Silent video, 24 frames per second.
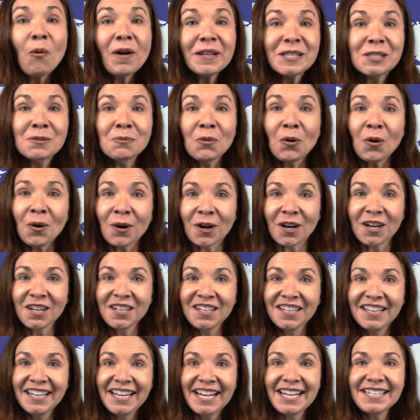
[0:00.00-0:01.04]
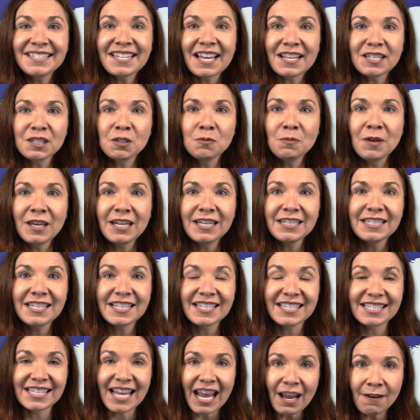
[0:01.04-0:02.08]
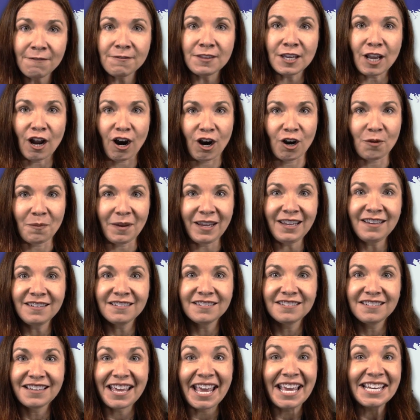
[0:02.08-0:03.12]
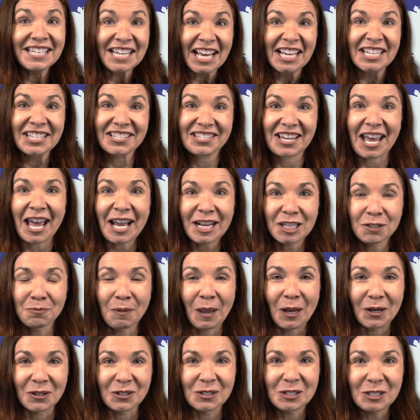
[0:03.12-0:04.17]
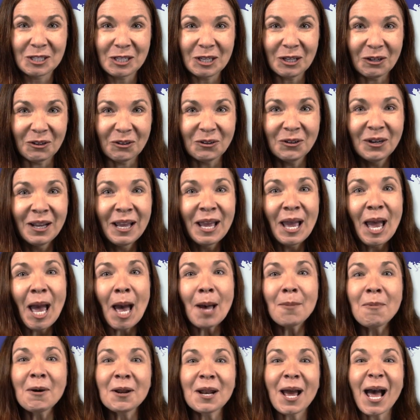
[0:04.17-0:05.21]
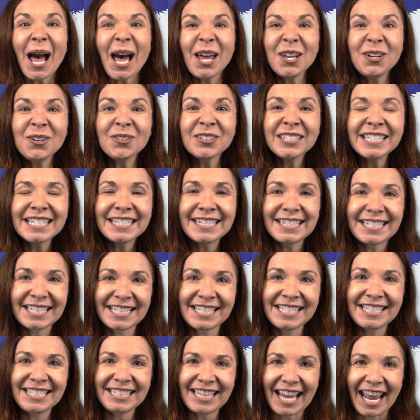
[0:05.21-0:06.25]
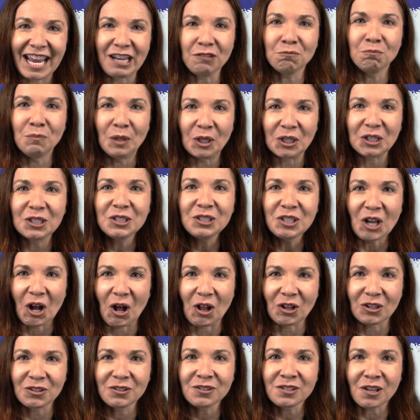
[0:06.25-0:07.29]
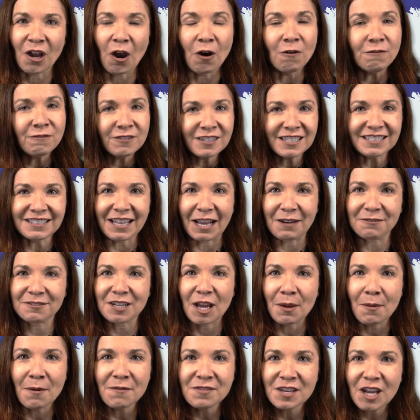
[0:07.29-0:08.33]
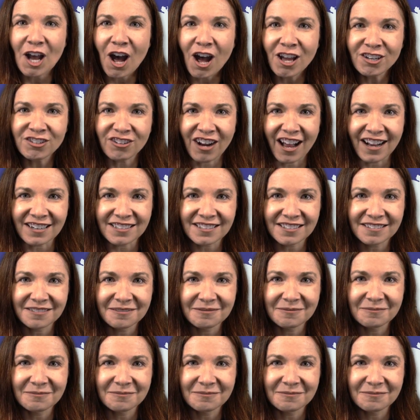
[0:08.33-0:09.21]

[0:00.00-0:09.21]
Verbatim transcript: What's more, it's estimated to save the Army and us taxpayers too, about $168 million over the lifetime of the contract.